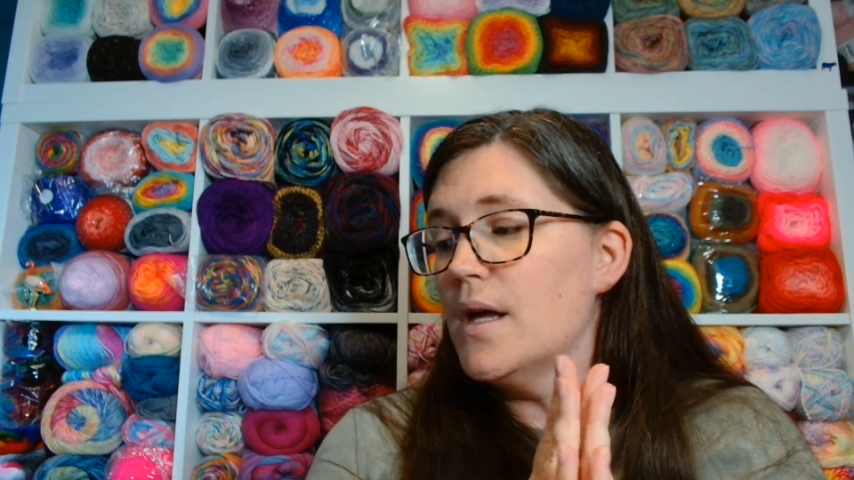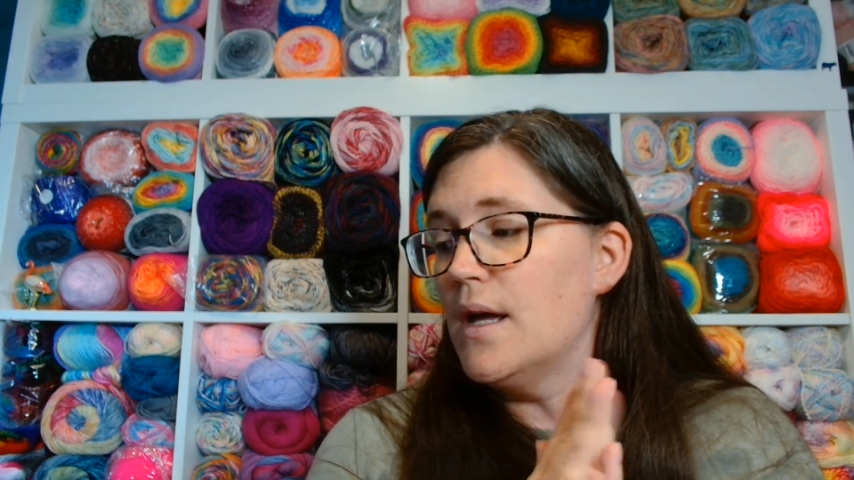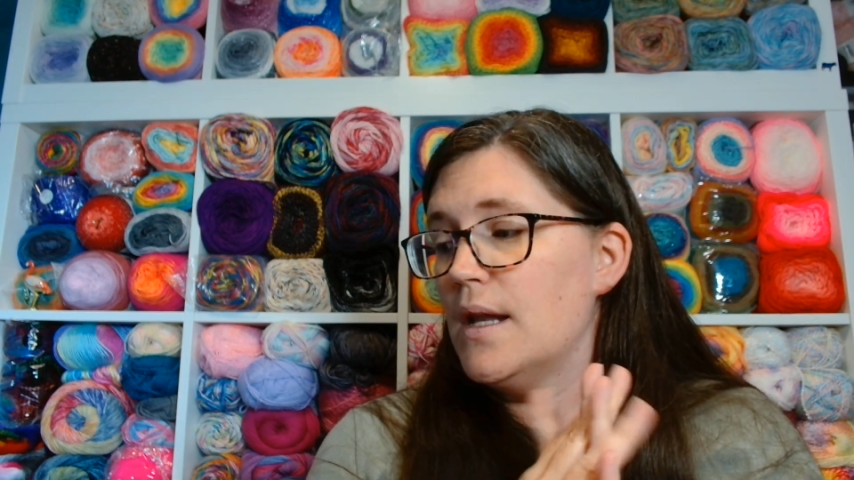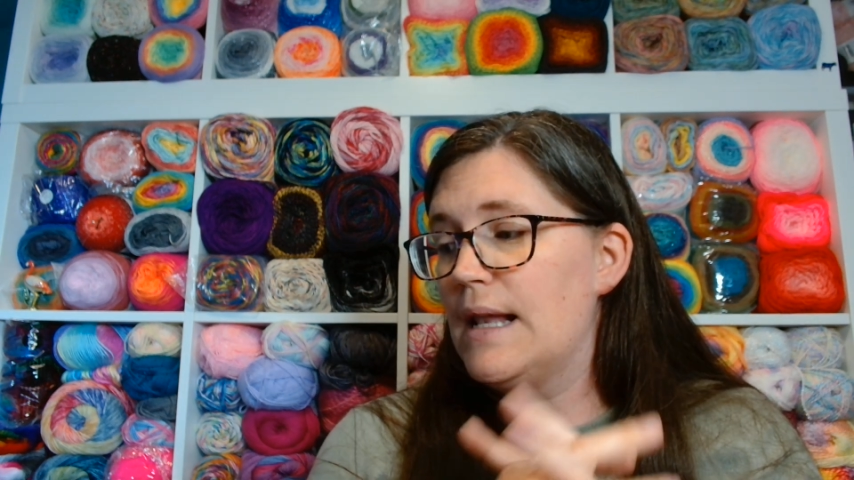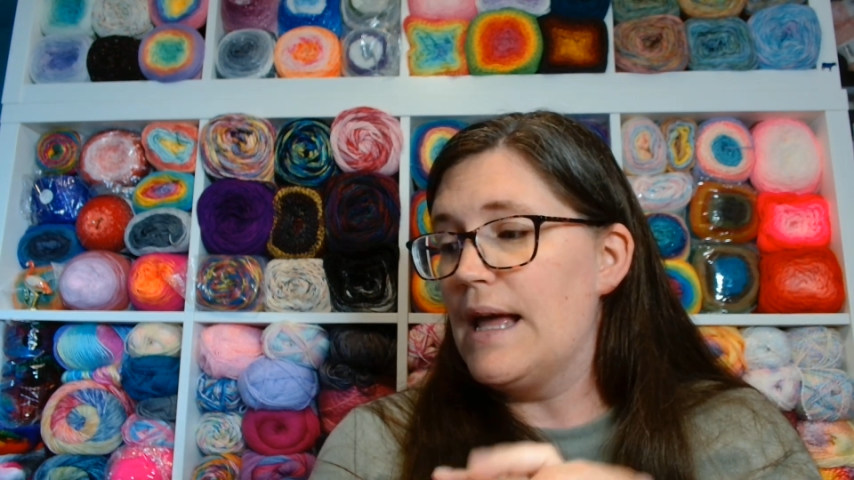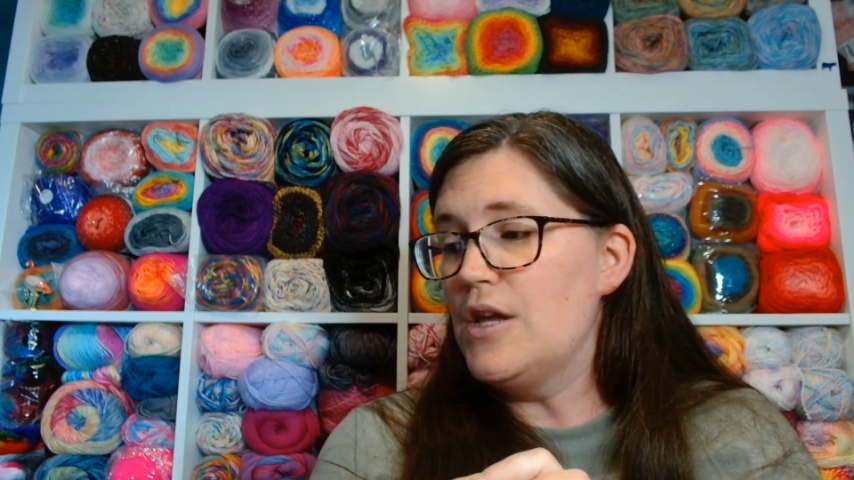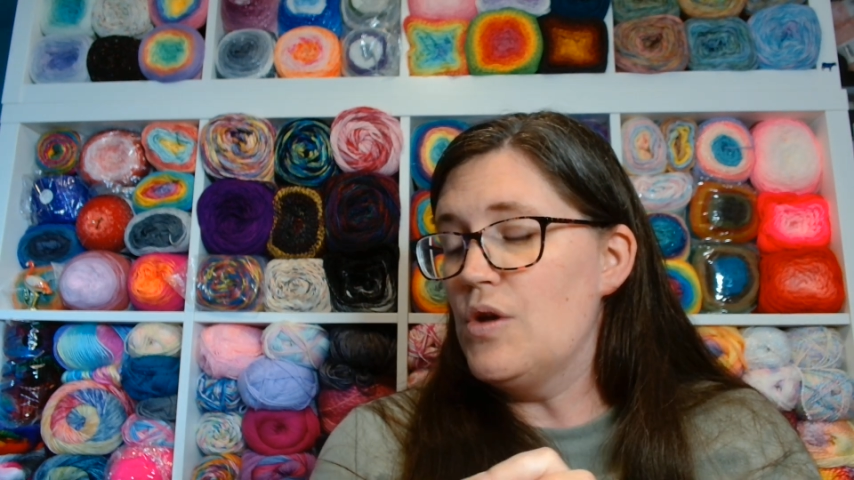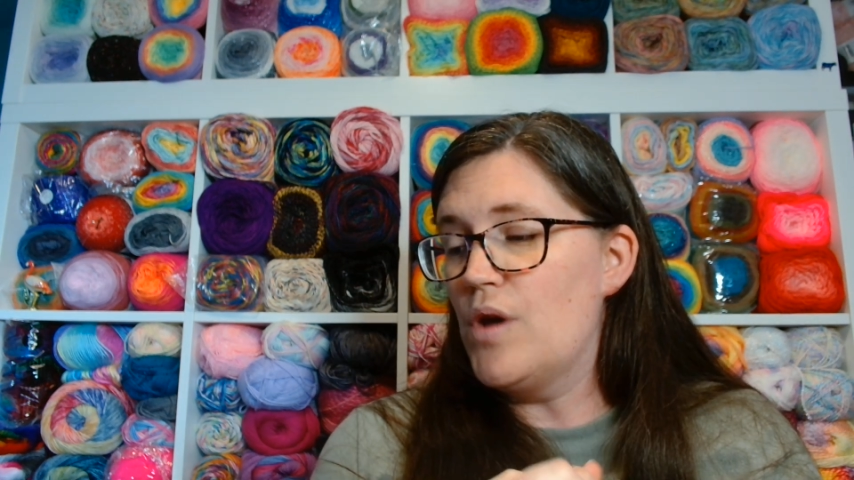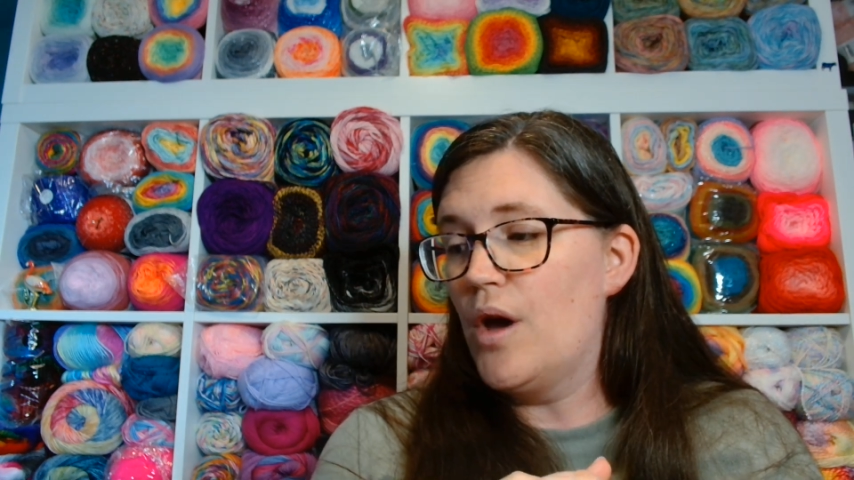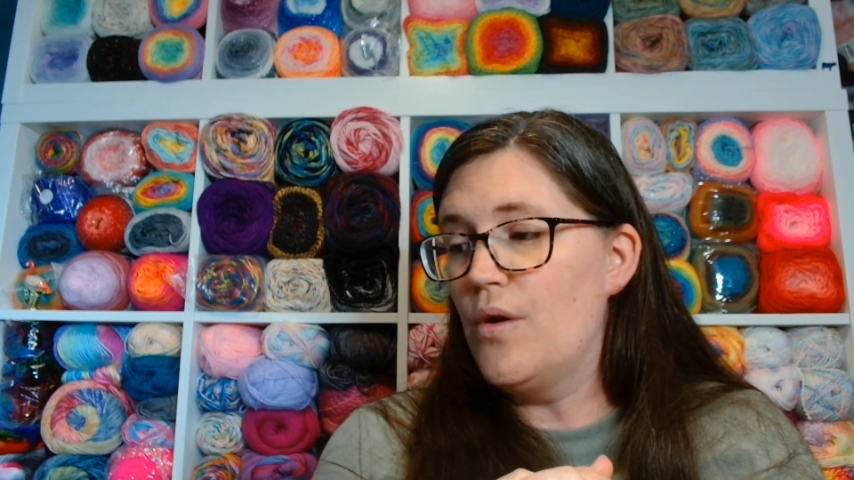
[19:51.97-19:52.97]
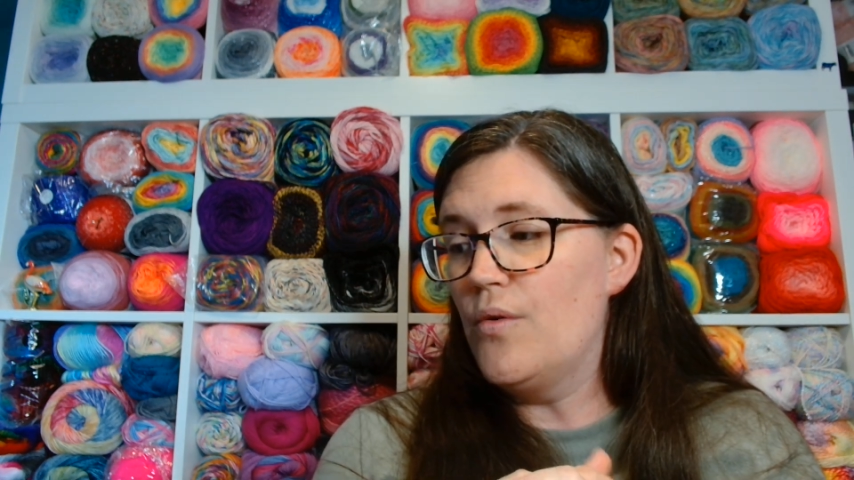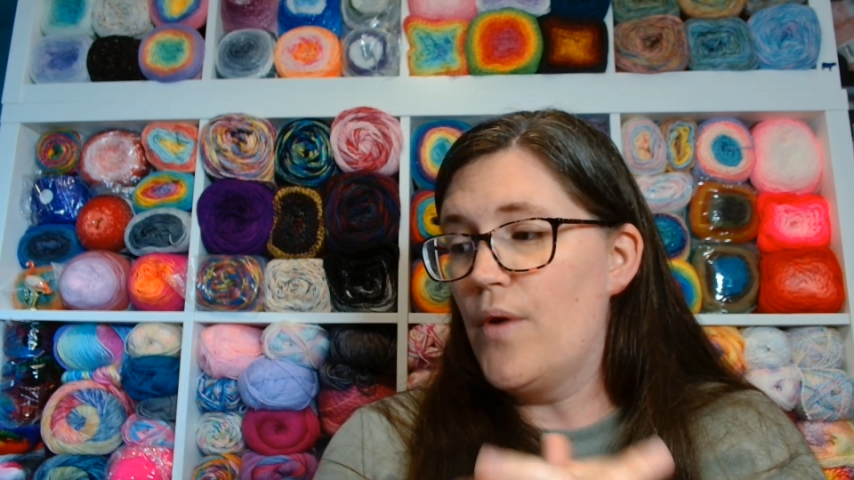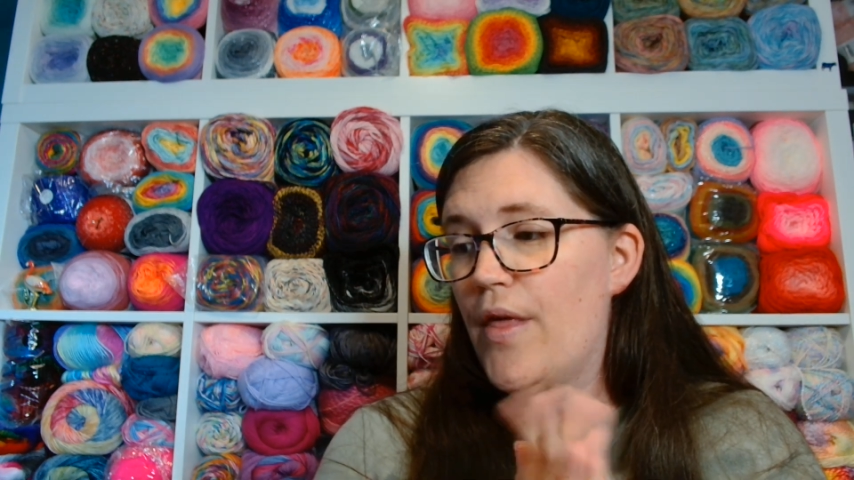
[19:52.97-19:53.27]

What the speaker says: going to let you know,